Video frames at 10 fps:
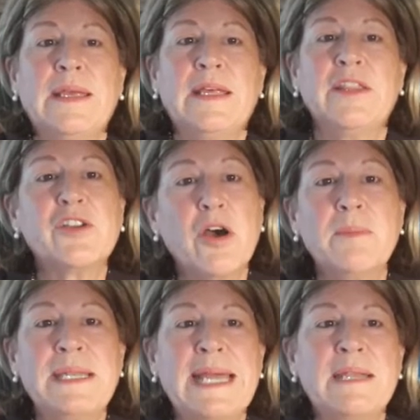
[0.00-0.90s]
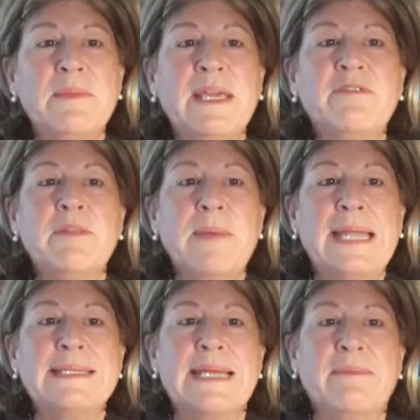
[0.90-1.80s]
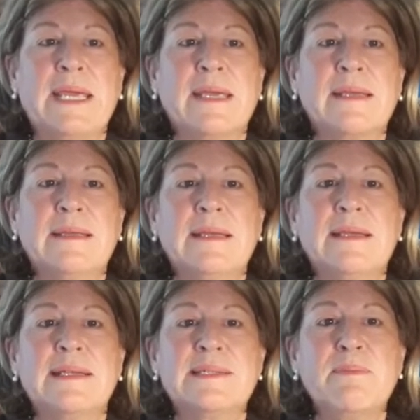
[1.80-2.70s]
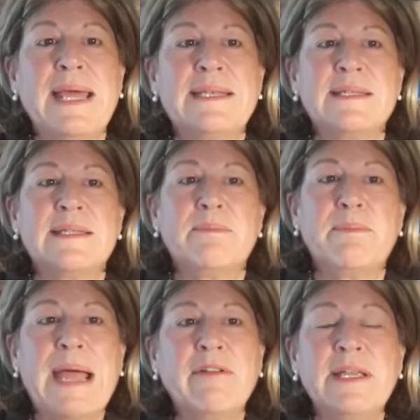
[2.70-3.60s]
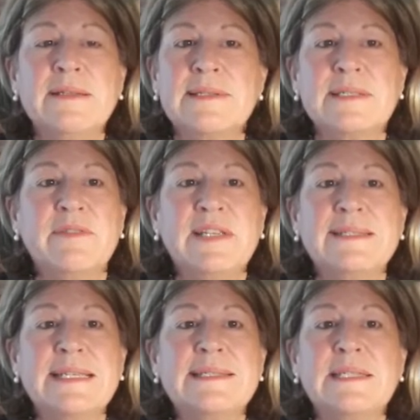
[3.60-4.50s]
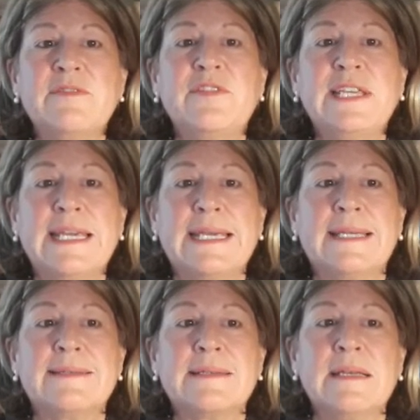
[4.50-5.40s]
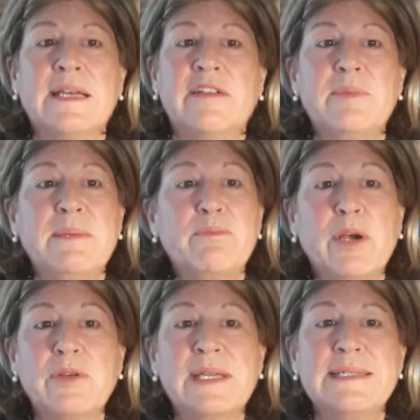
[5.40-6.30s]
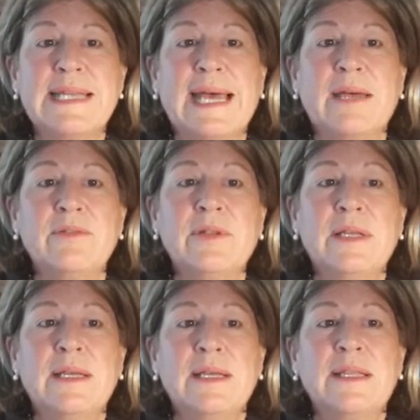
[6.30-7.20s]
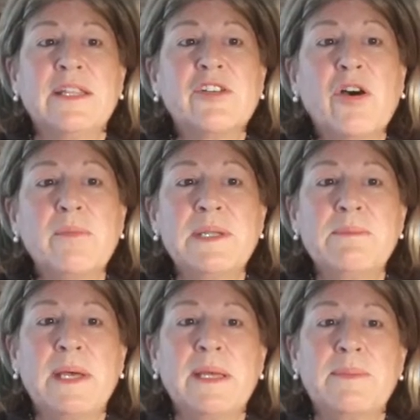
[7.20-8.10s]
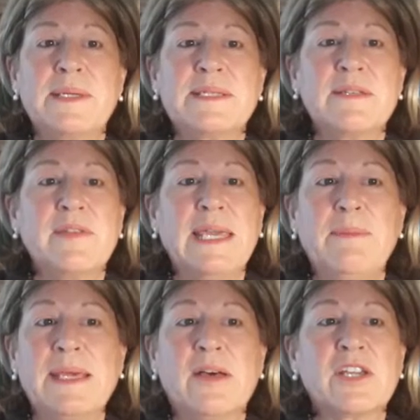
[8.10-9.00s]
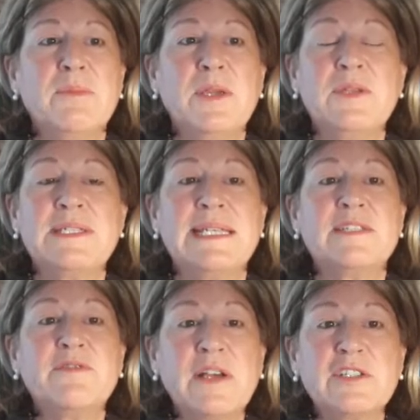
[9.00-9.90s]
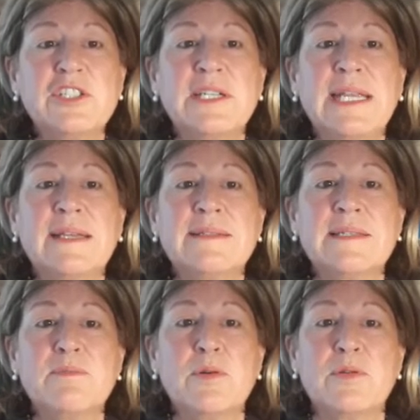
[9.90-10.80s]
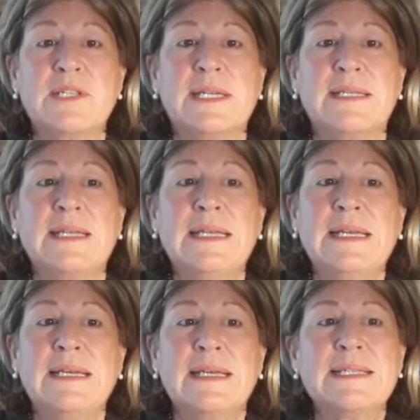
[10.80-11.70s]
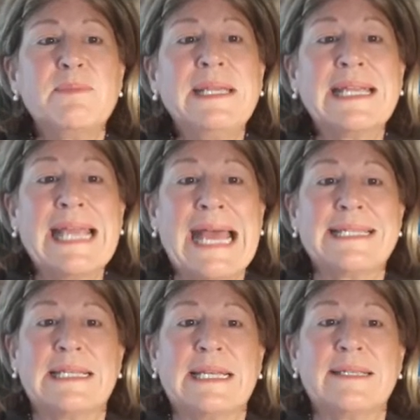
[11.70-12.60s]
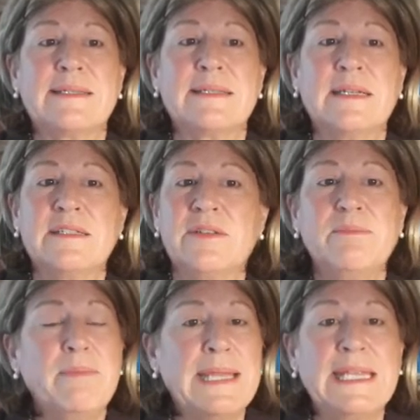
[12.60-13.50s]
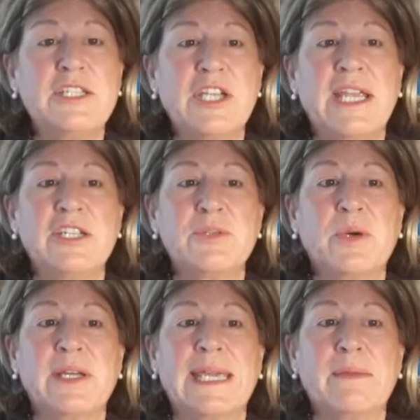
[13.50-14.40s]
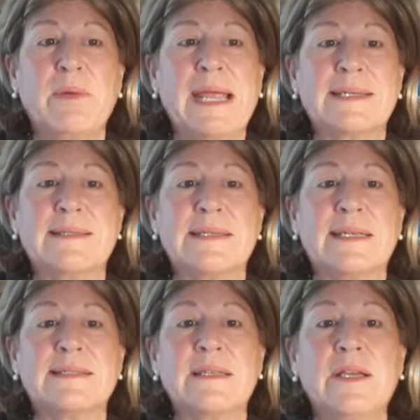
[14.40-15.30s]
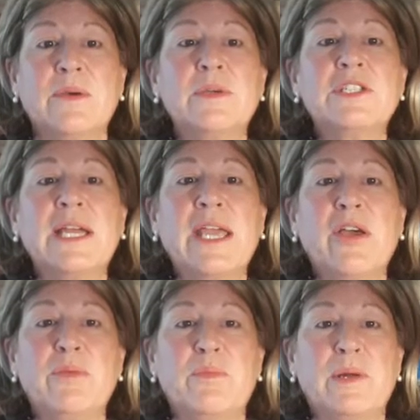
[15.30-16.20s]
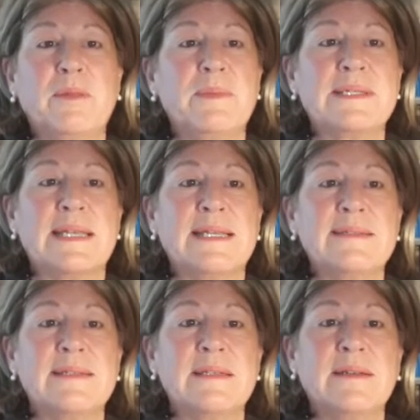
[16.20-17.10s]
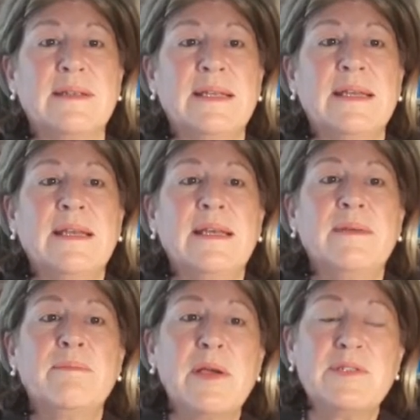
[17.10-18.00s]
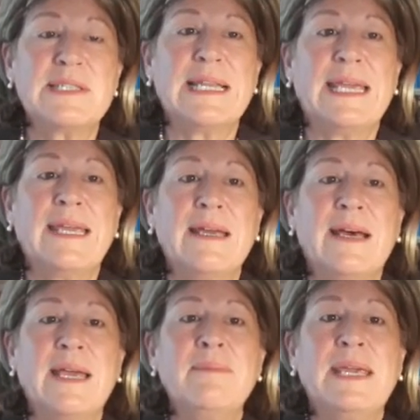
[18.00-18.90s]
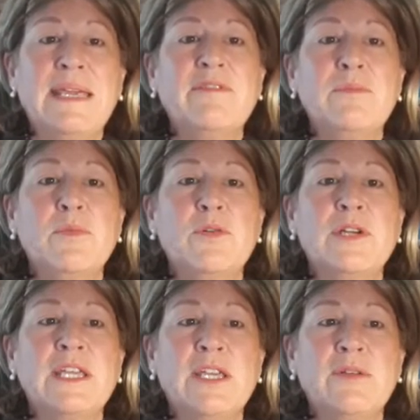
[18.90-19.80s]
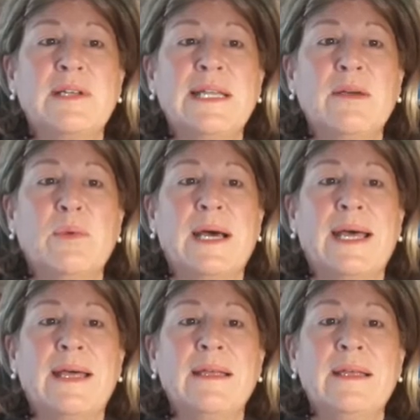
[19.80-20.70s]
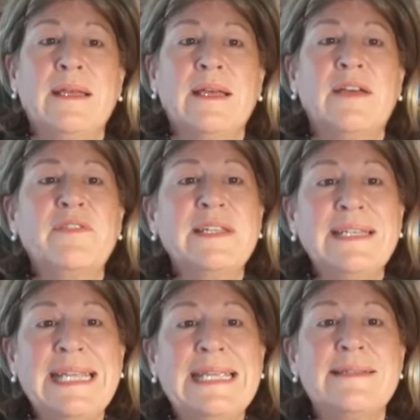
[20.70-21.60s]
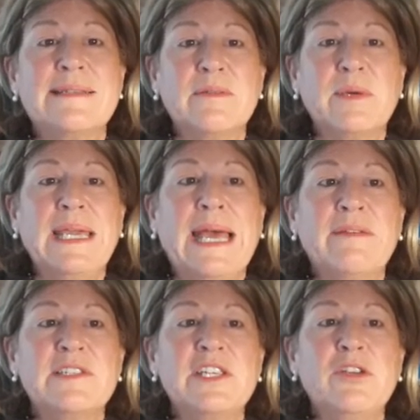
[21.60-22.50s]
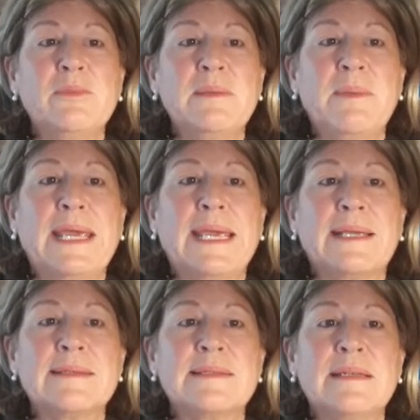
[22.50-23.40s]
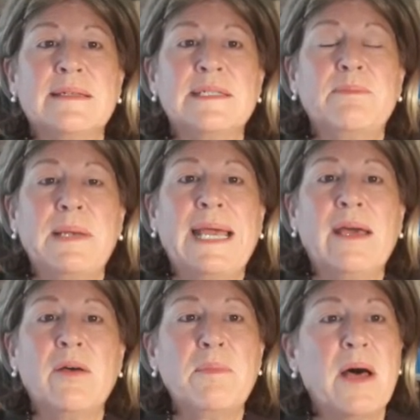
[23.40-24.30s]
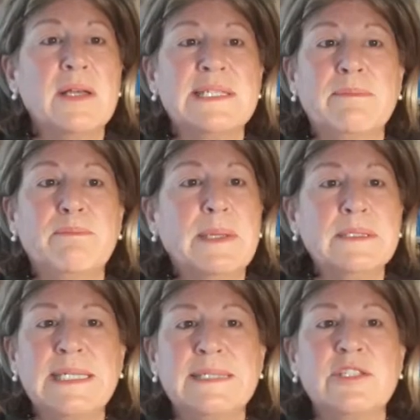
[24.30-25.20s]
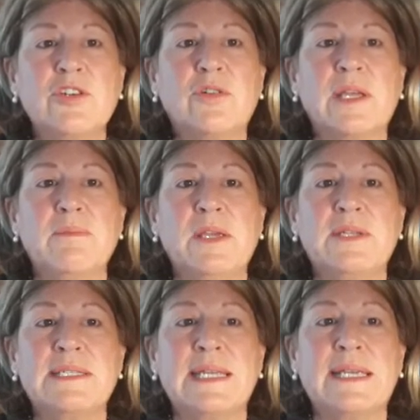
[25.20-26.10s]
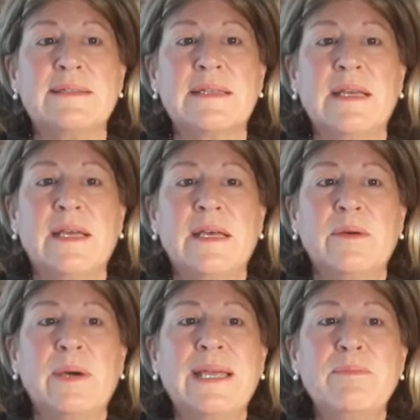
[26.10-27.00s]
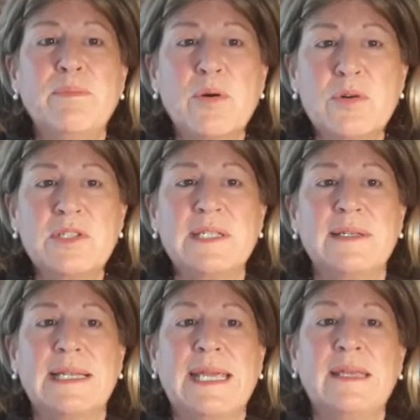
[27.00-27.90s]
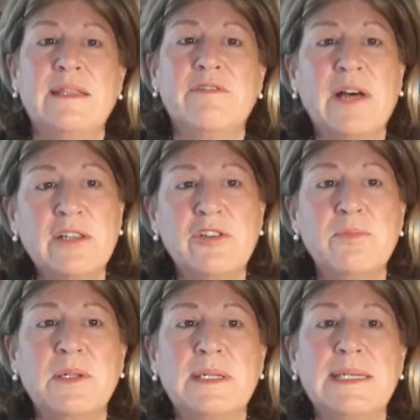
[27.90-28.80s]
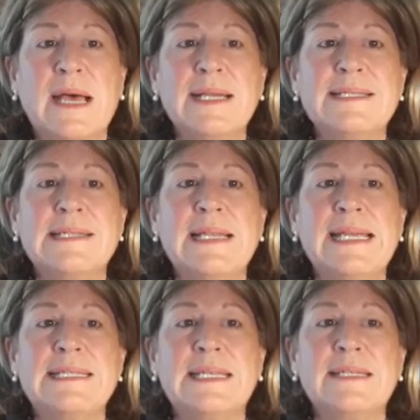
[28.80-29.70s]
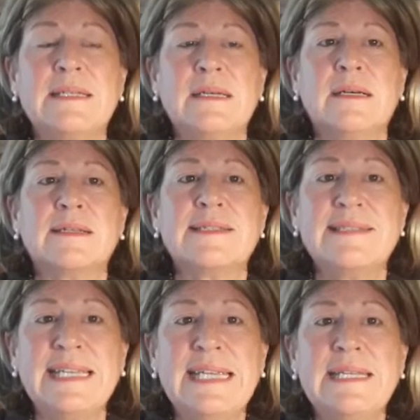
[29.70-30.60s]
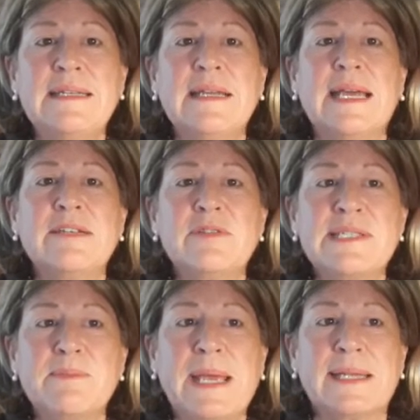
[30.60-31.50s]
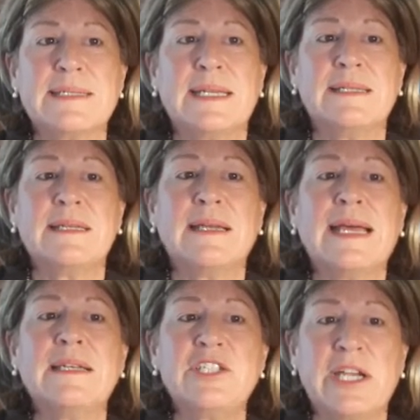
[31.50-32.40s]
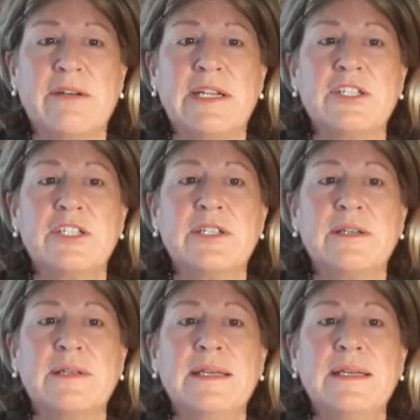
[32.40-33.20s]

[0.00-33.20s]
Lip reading: The common enemy of the pandemic has meant that barriers that have existed for years have been broken down, and the common purpose of keeping our communities functioning and supported has been a catalyst to many changed working practices, which I hope will persist. Mostly, I am even more acutely aware of the needs that we have as human beings to play our part in building strong communities, where importantly the vulnerable and isolated are seen and respected and cherished.